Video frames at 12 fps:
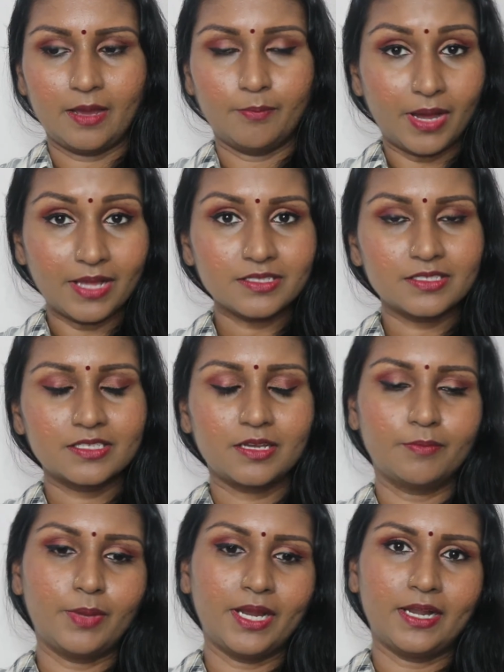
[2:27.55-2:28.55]
bust
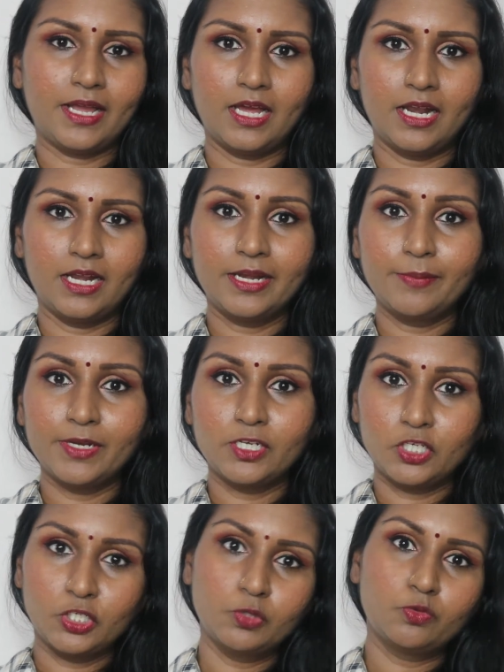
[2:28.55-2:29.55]
but a little bit
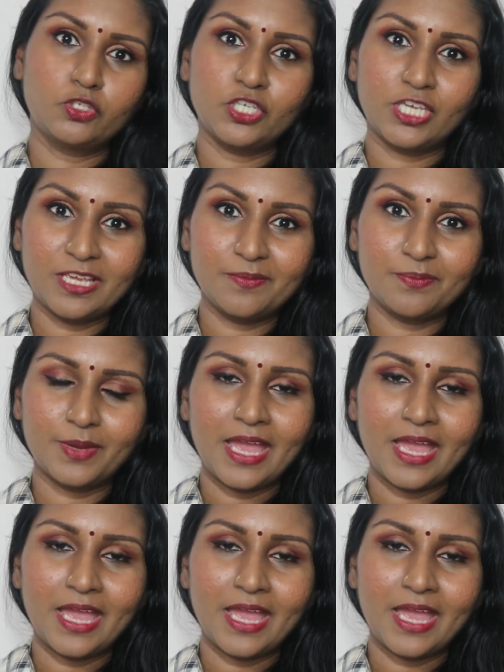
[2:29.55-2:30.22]
huge hip